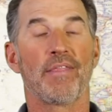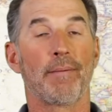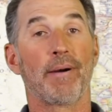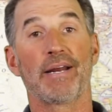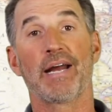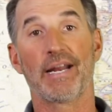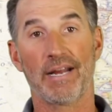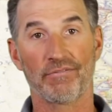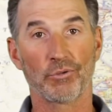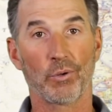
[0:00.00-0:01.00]
they might not
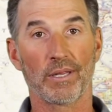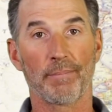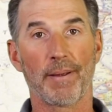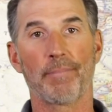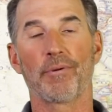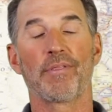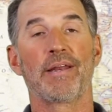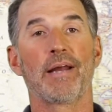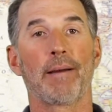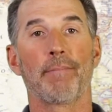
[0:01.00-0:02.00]
have toilet paper, and they
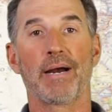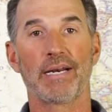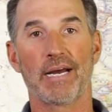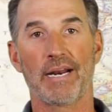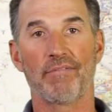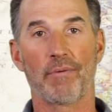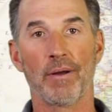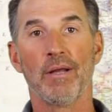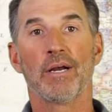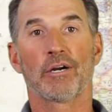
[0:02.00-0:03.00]
might not have a
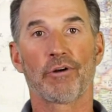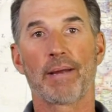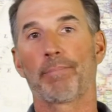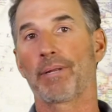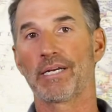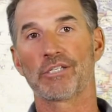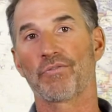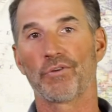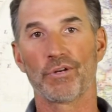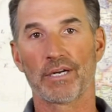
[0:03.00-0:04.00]
great place
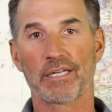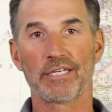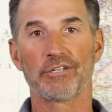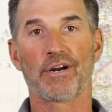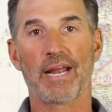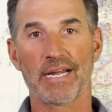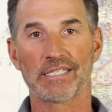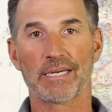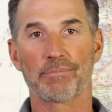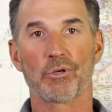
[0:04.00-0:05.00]
for you to clean your
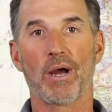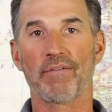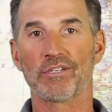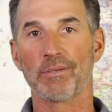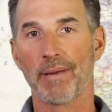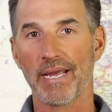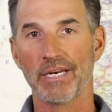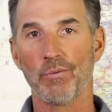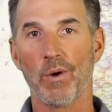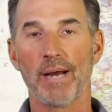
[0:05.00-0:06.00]
hands up. So having some
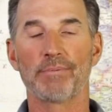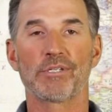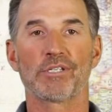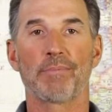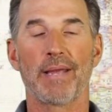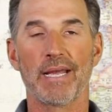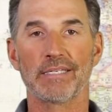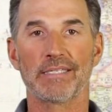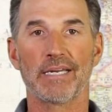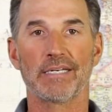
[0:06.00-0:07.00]
handy wipes and some hand
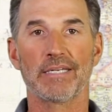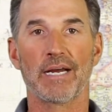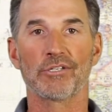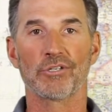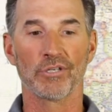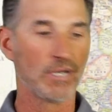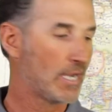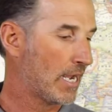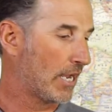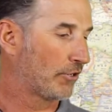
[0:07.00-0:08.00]
sanitizer
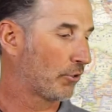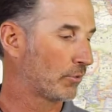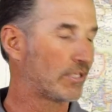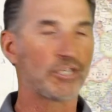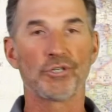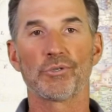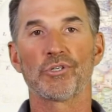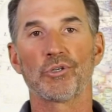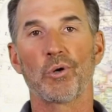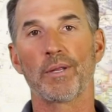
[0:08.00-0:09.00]
and your own tissues
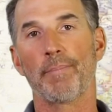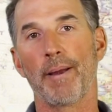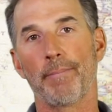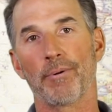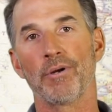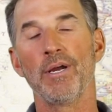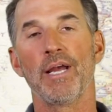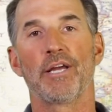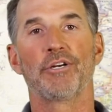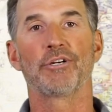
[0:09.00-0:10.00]
and toilet paper
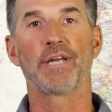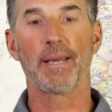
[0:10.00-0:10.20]
in your day